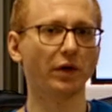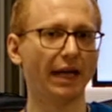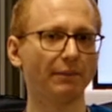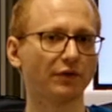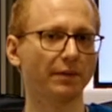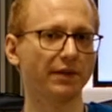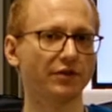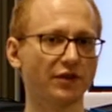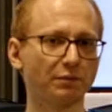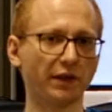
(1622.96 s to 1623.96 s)
what mscripten
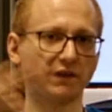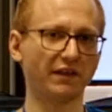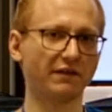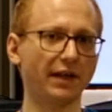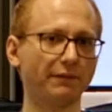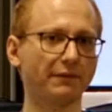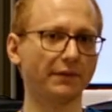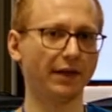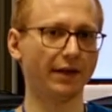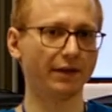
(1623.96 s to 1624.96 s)
just puts the stuff
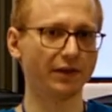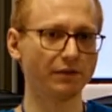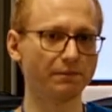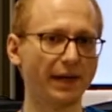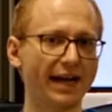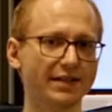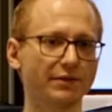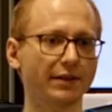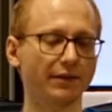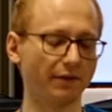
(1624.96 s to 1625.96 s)
uh, you pass
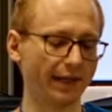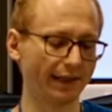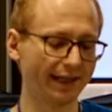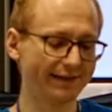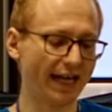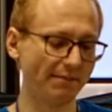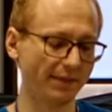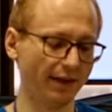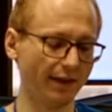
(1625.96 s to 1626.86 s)
to it during link time,